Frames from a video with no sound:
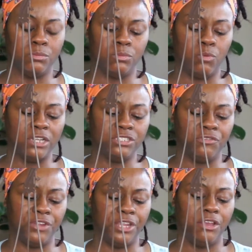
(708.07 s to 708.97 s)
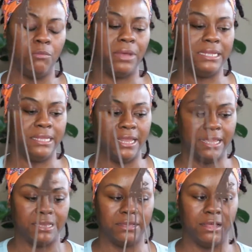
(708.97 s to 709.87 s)
watched a video by
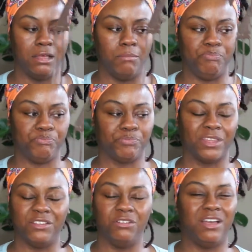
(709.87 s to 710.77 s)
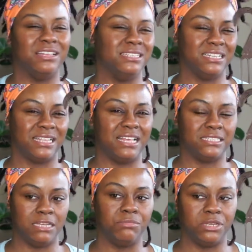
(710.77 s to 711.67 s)
Nick, don't know how to say his last
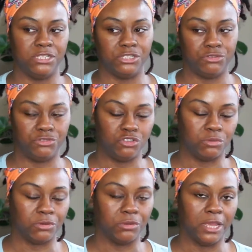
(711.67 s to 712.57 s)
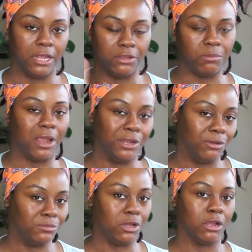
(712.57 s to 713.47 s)
name, but he's a YouTuber, and you probably know what I'm
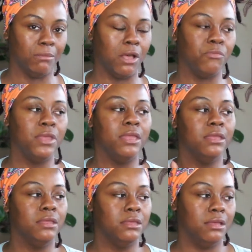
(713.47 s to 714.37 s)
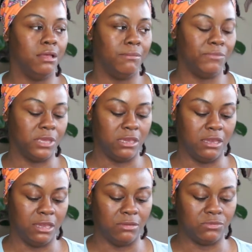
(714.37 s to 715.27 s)
talking about.
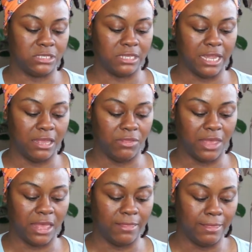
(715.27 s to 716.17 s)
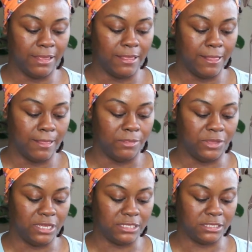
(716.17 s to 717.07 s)
He was saying that
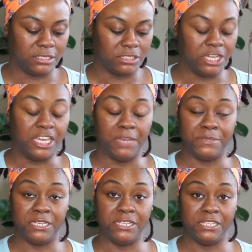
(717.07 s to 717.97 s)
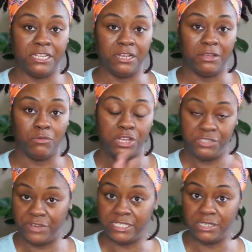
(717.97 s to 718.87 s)
he keeps his in a
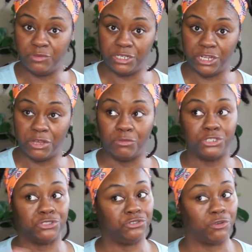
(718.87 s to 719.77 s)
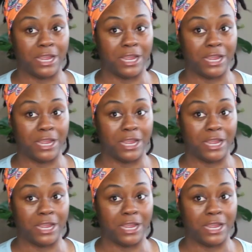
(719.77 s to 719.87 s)
west-facing window, which is great,